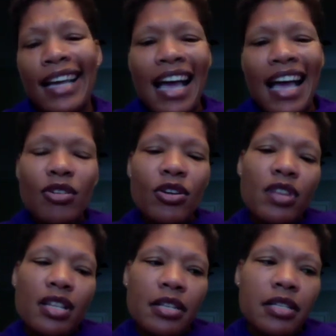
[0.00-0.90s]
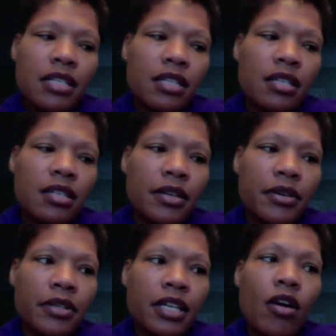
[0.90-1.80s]
I don't know that they're
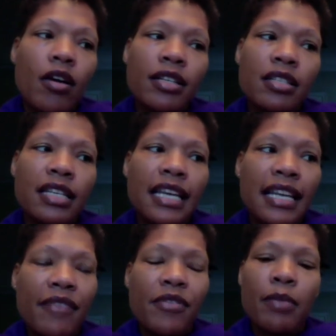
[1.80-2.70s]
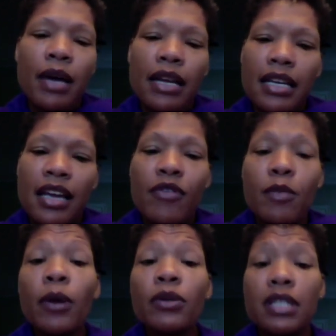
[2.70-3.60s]
necessarily hard because again, every
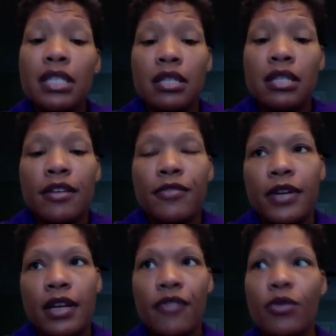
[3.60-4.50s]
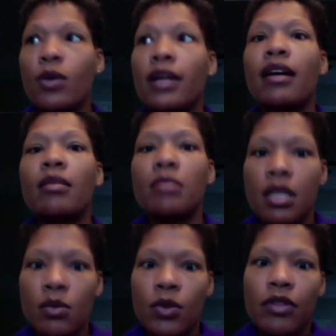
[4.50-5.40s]
person is different, and everyone comes
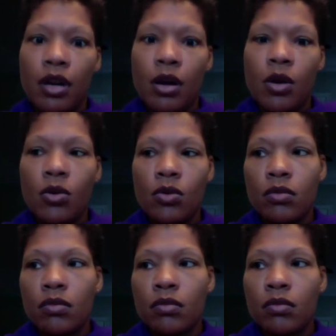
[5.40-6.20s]
in with their own